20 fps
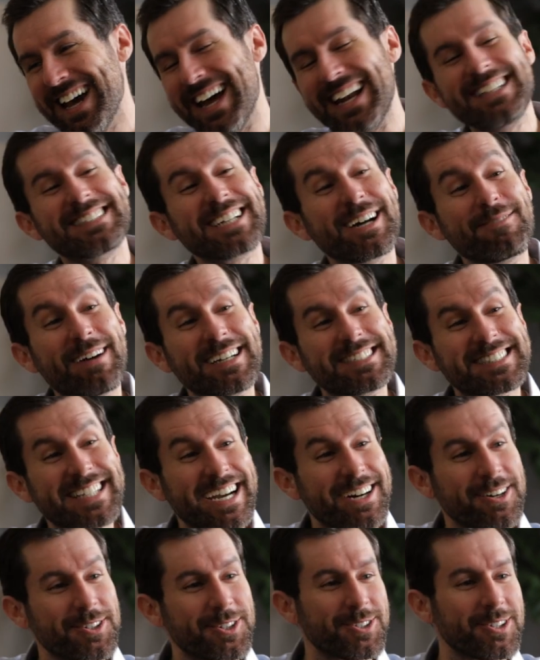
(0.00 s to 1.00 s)
Anytime I say
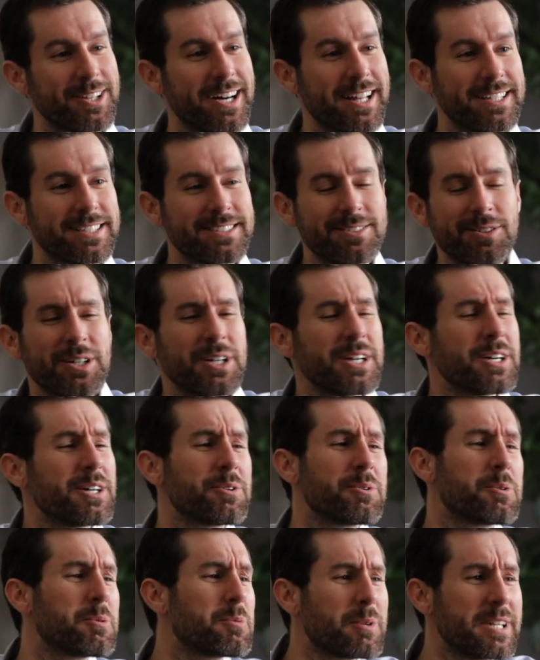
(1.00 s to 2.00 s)
elder law, they say,
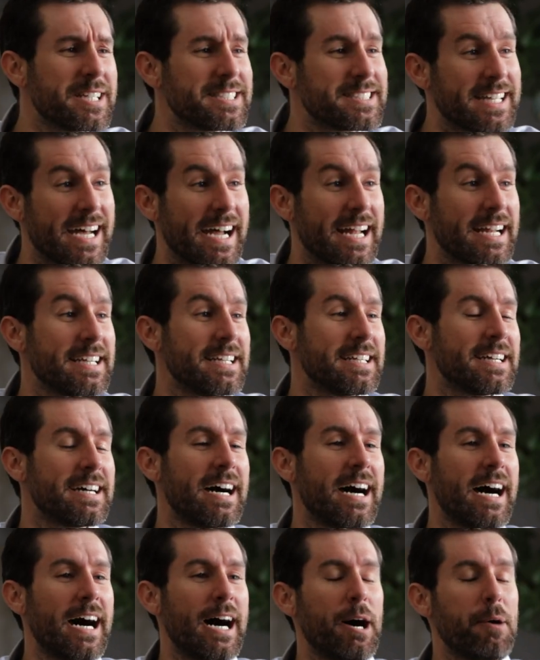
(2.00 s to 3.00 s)
"What is that?"
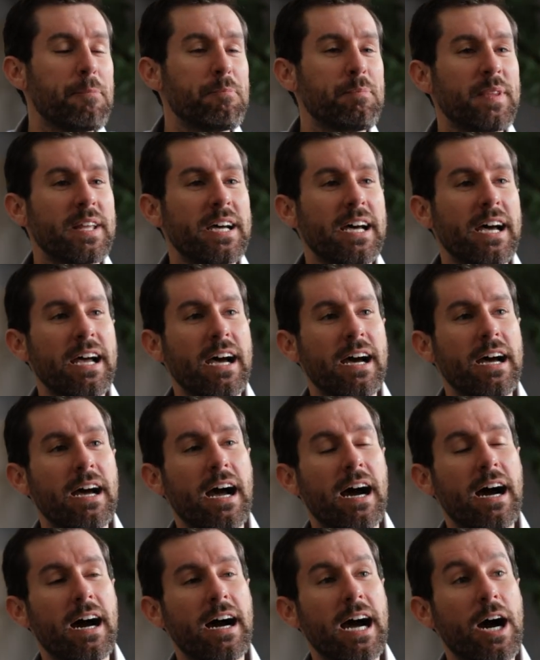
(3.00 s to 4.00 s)
Um,
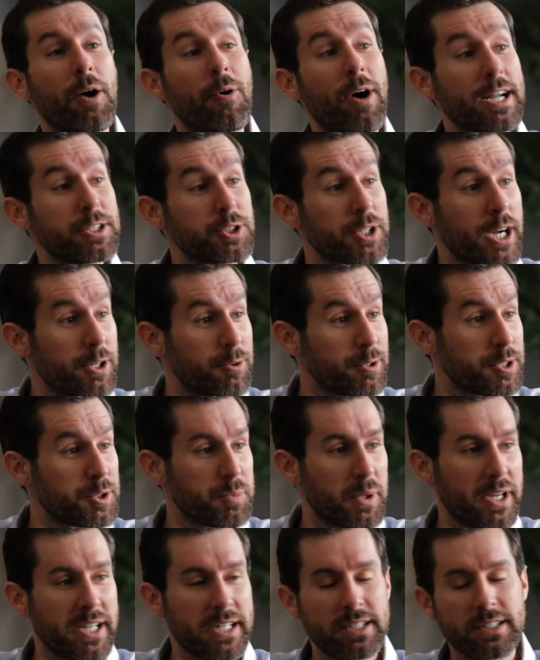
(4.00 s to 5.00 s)
how I try to
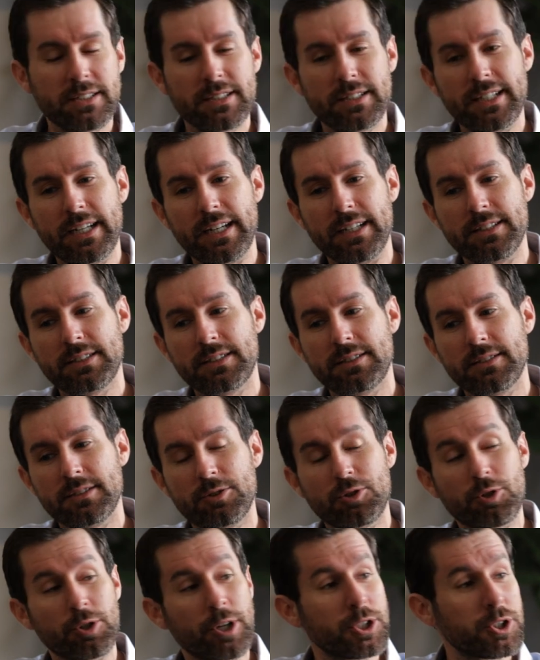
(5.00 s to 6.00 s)
explain it, it's
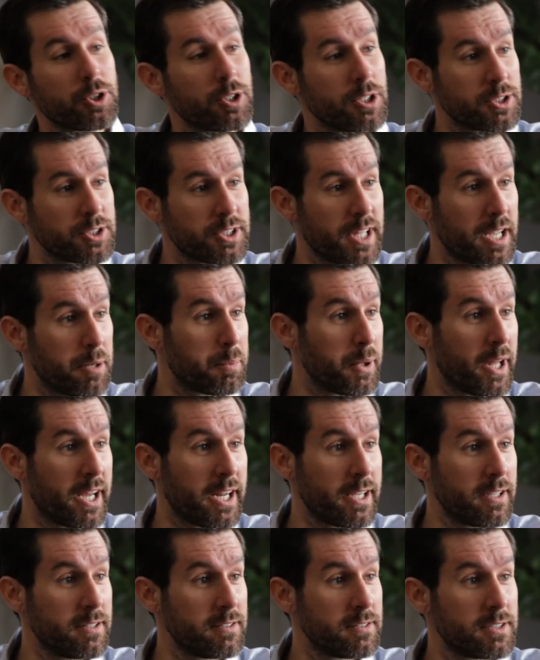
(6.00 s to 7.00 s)
traditional estate
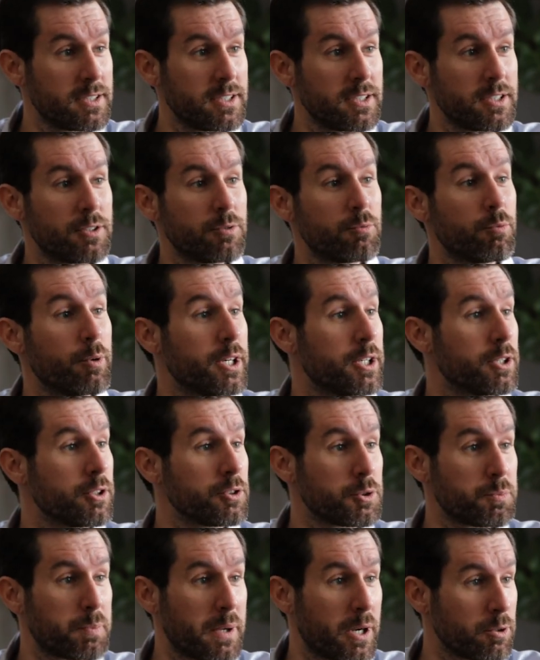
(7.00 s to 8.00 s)
planning, okay.
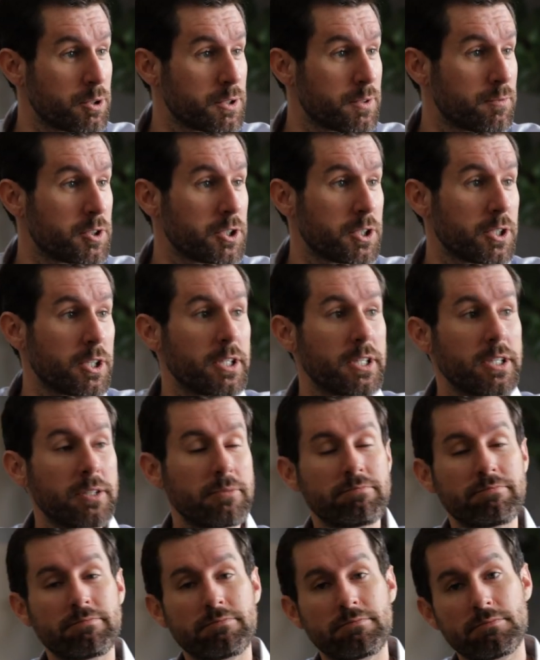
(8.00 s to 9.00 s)
wills, powers of attorney,
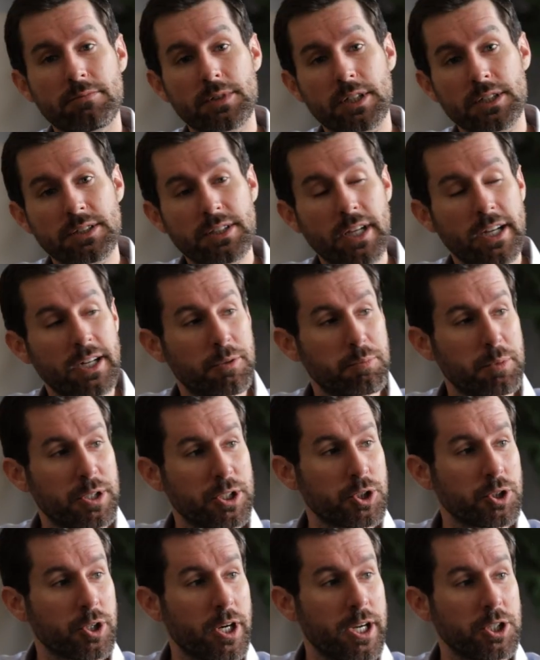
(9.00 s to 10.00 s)
estate
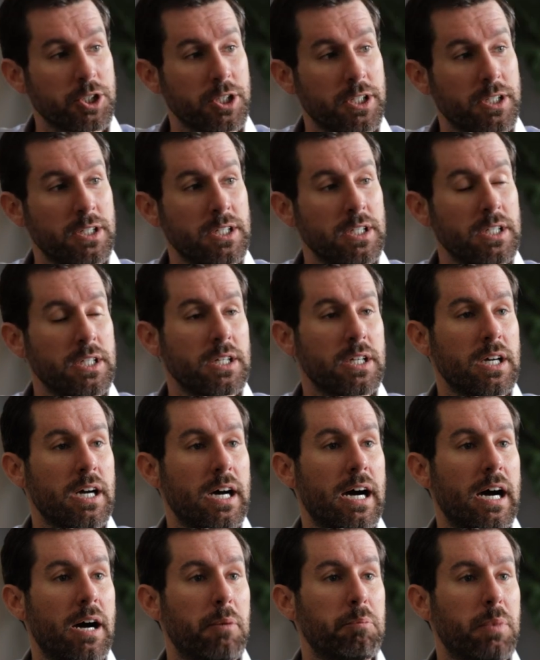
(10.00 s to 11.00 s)
administration,
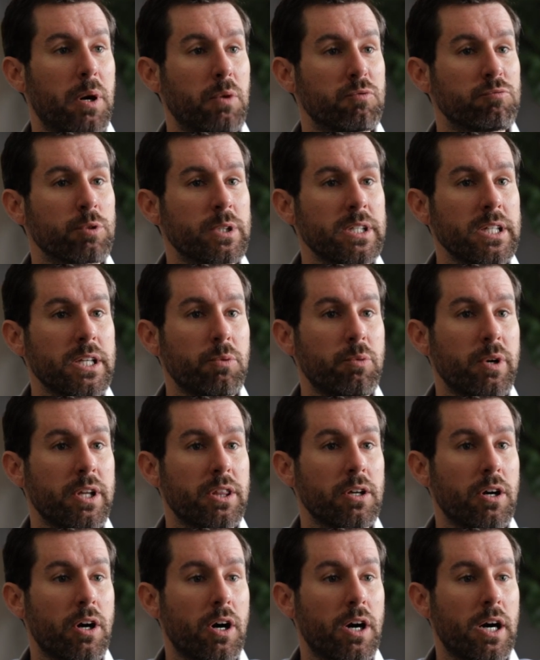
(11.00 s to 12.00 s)
uh, but really
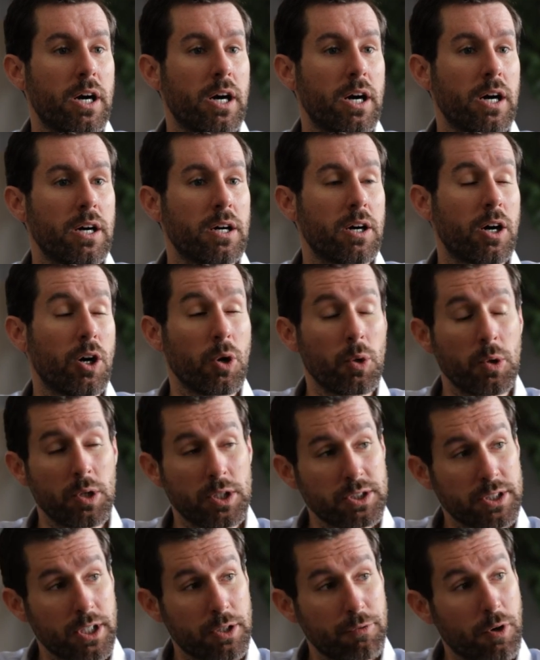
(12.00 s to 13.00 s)
with a, a
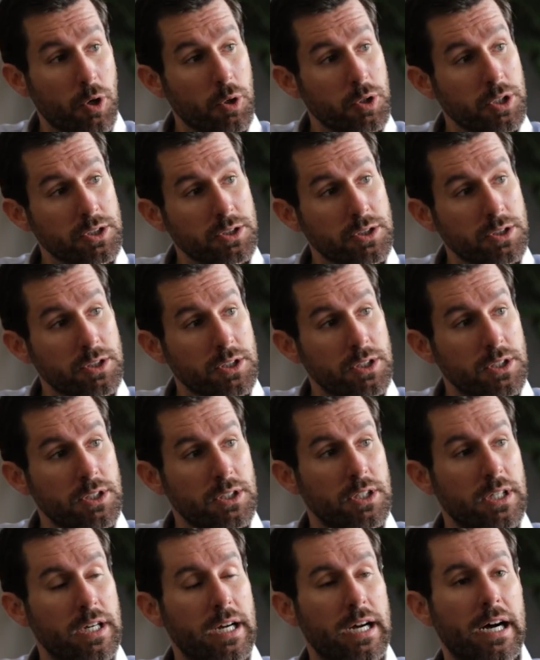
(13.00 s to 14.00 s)
holistic focus,
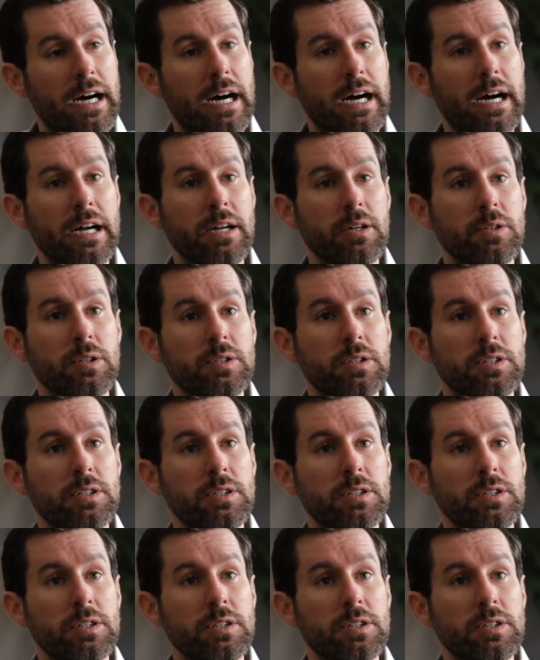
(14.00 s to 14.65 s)
uh,